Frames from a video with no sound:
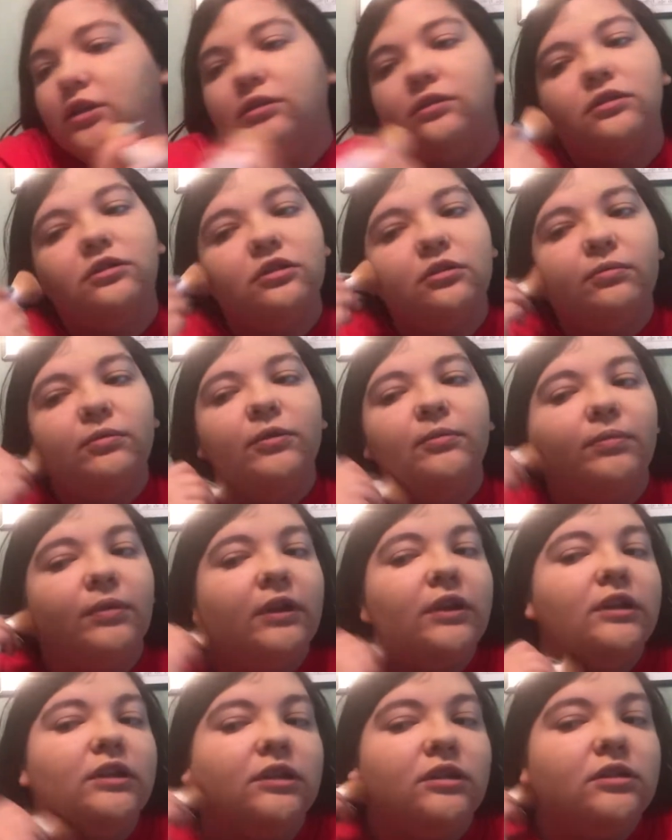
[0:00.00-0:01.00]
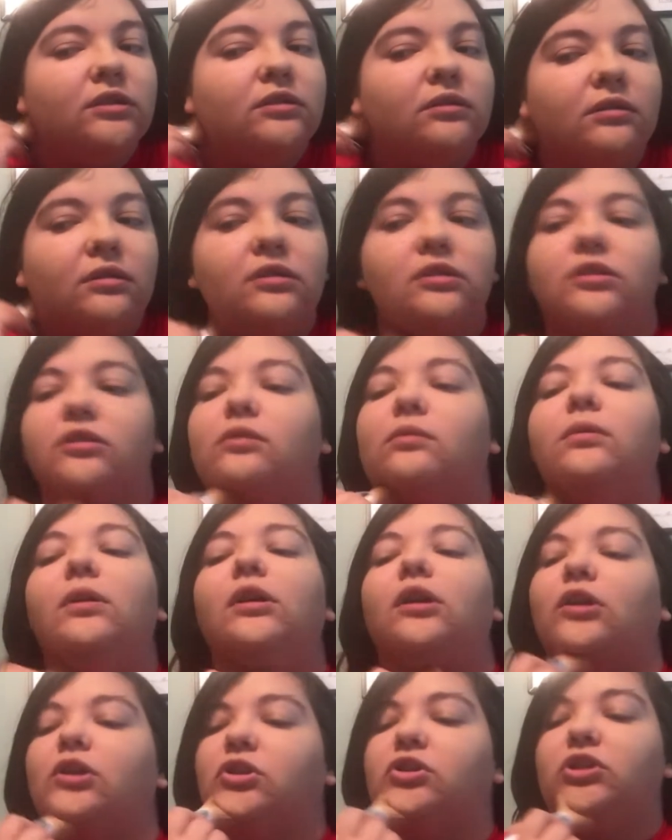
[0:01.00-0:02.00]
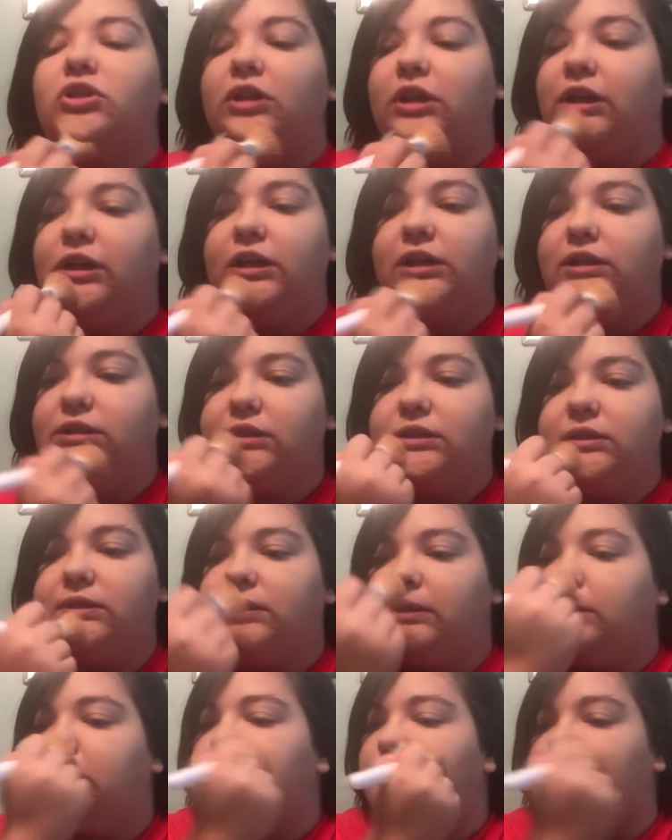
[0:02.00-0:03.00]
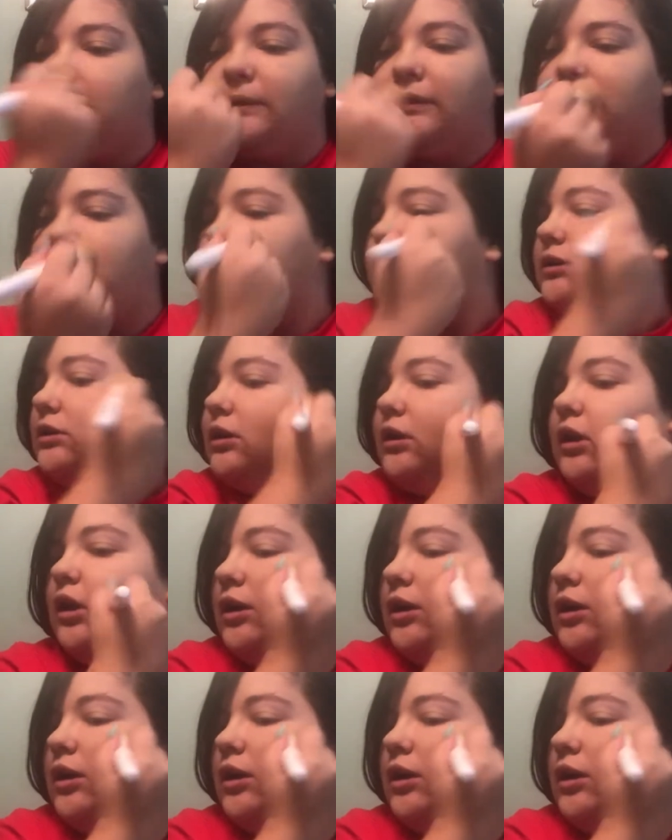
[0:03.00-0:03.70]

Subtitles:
super blended so there's no harsh lines. So I just